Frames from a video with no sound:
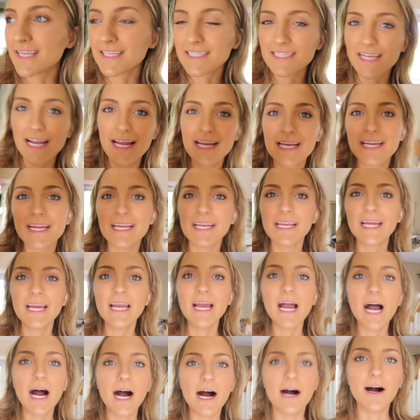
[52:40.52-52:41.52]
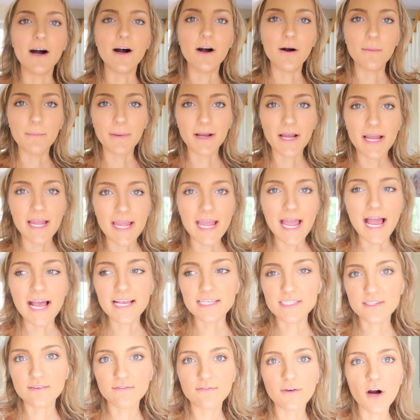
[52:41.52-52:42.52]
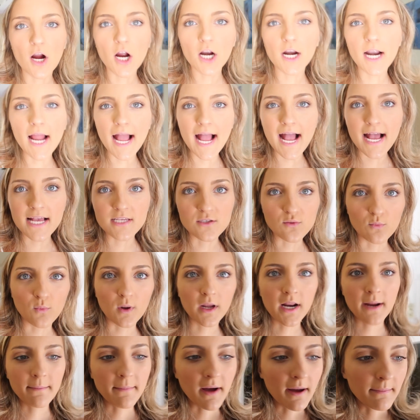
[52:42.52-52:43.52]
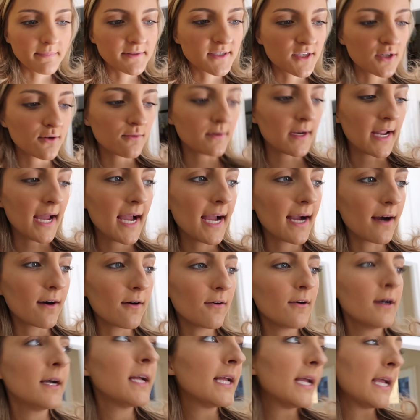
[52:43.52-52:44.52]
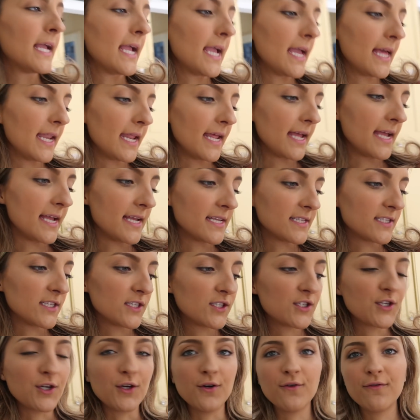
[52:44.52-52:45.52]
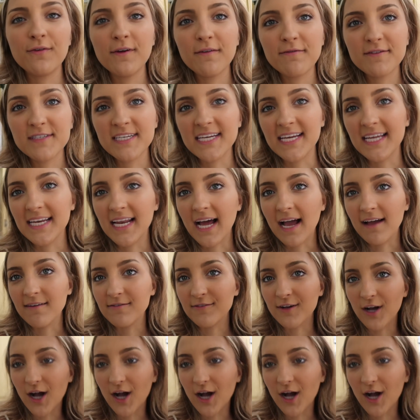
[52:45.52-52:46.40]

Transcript: exciting. As far as what I'm up to now, it is 2:15. I've